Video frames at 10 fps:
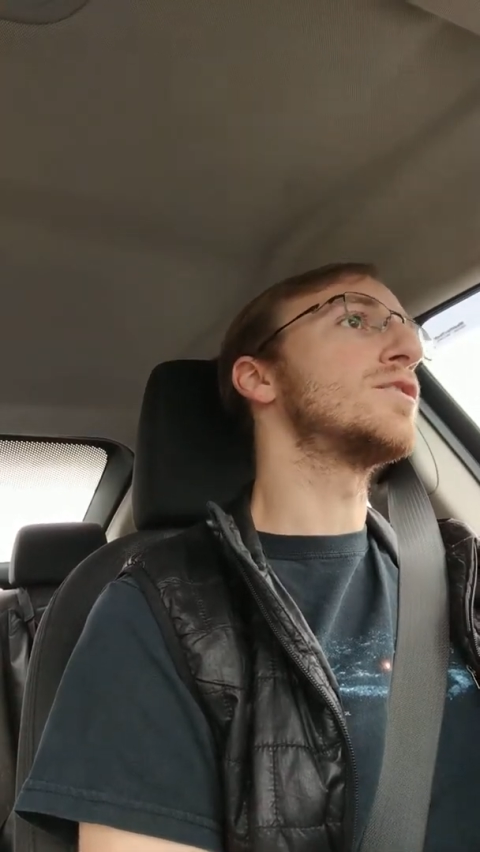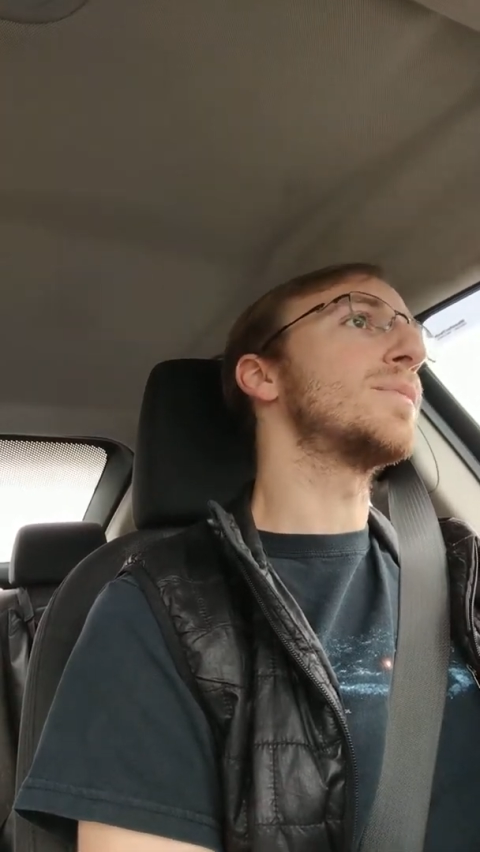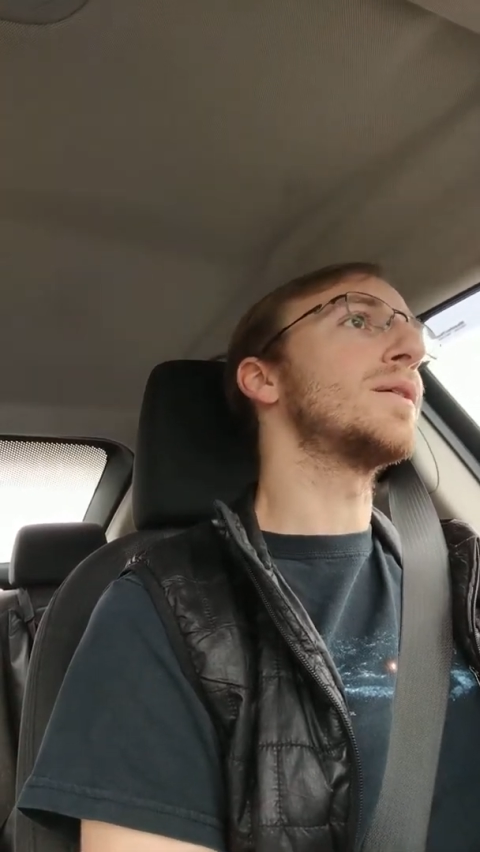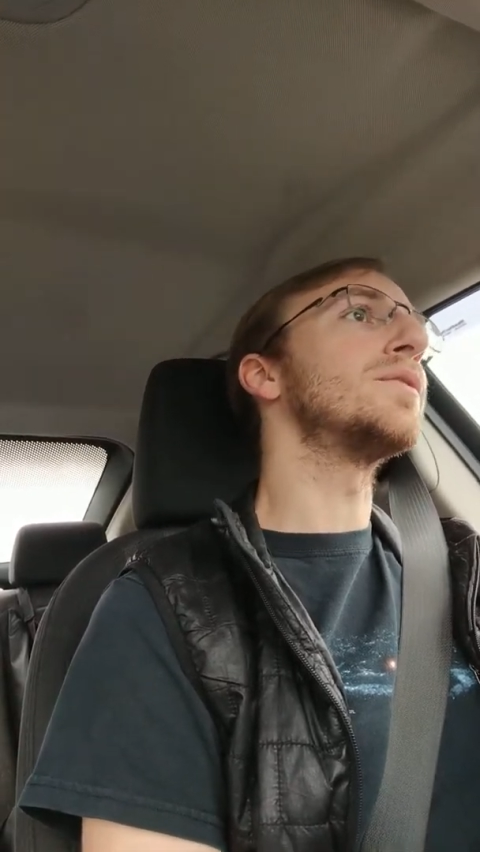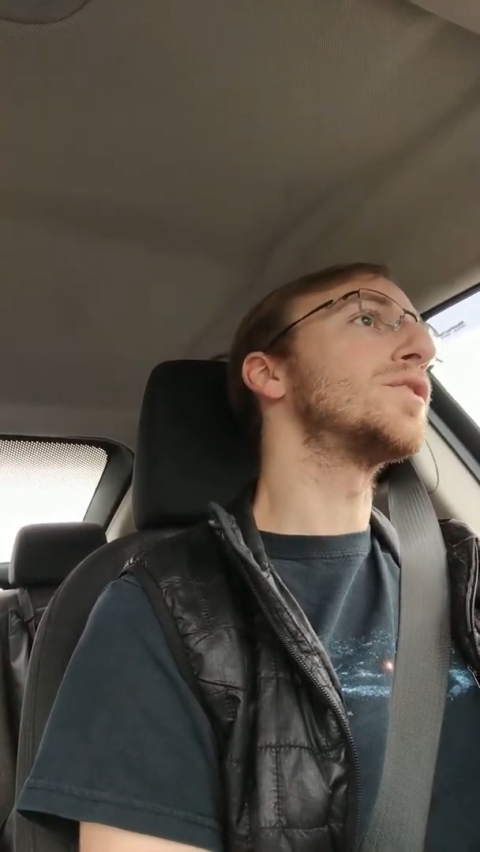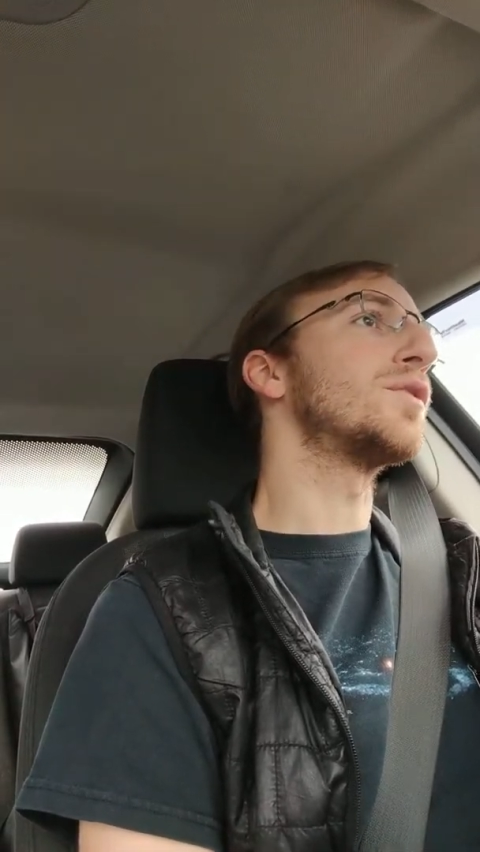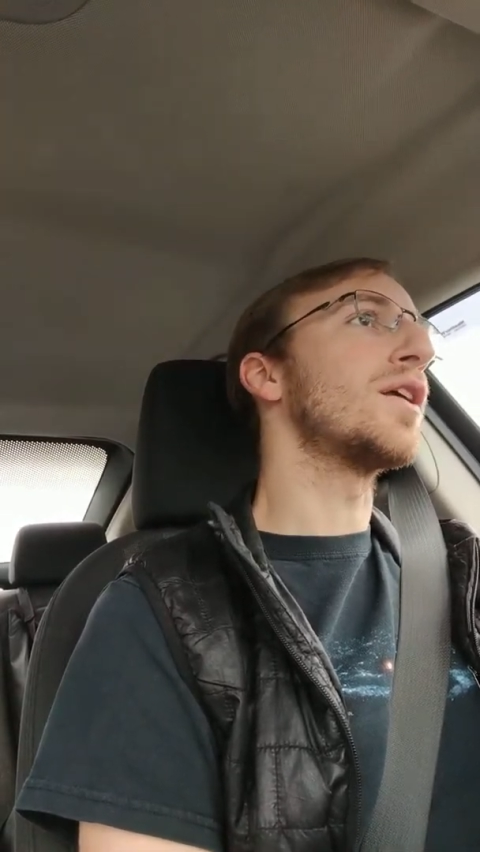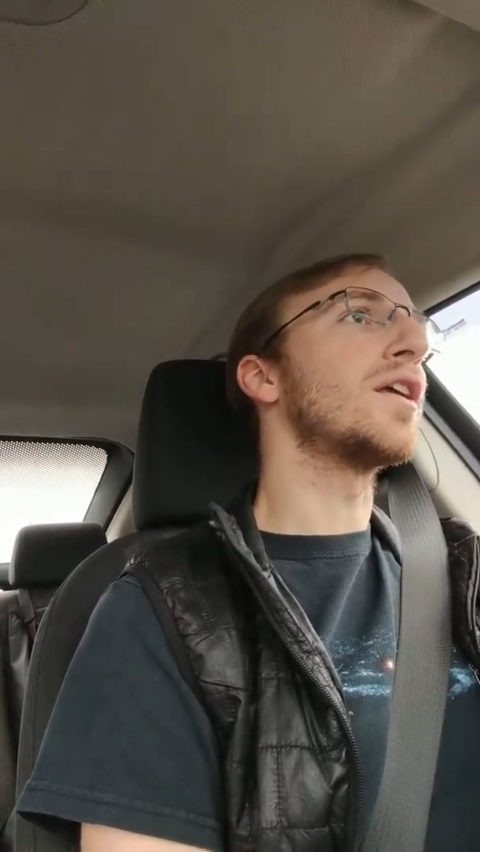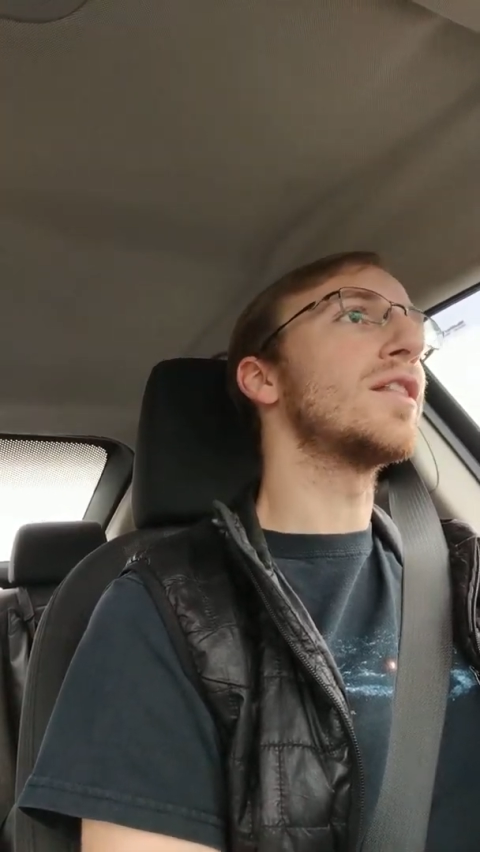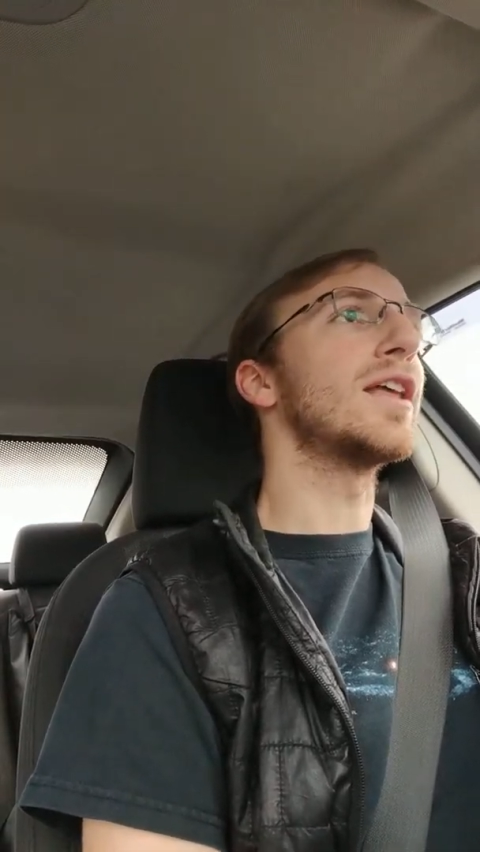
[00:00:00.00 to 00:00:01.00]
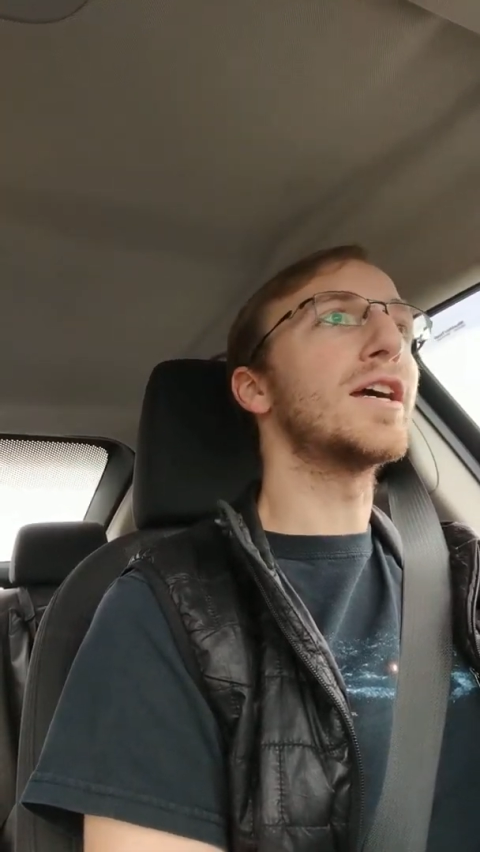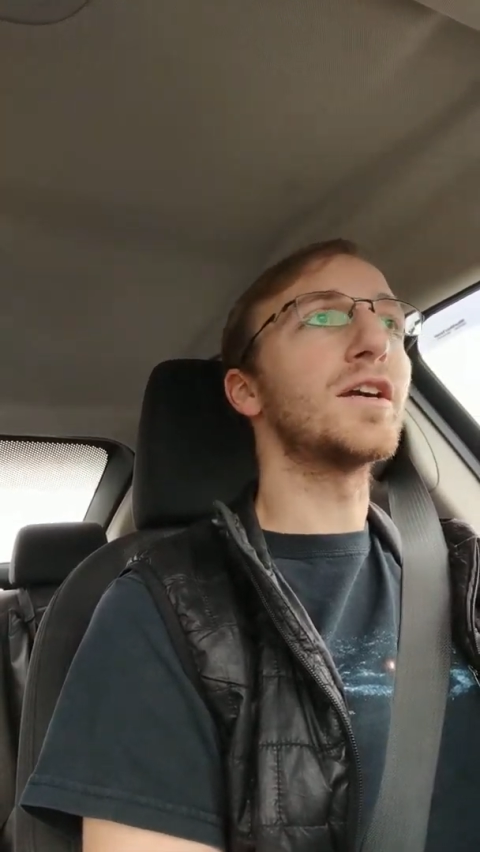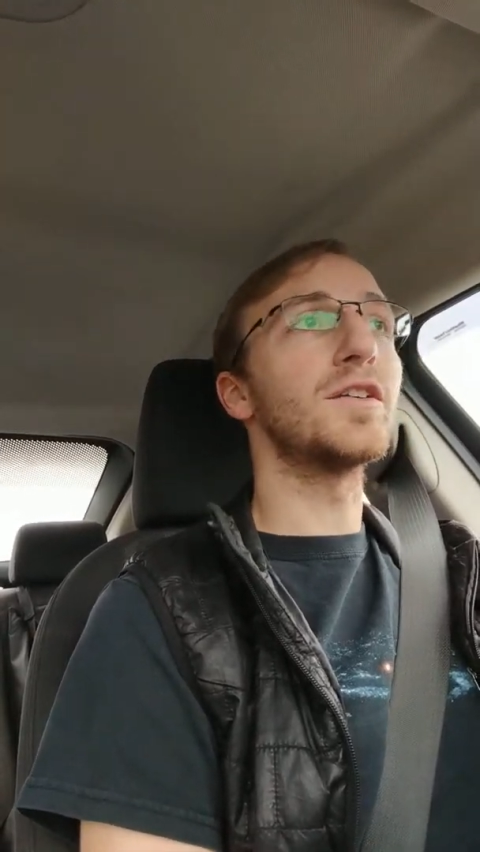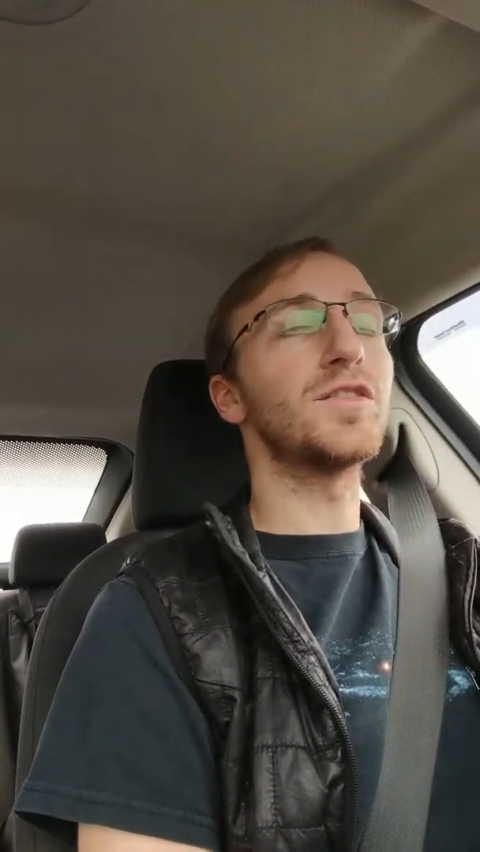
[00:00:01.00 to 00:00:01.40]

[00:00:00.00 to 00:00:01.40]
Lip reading: to be able to run it later.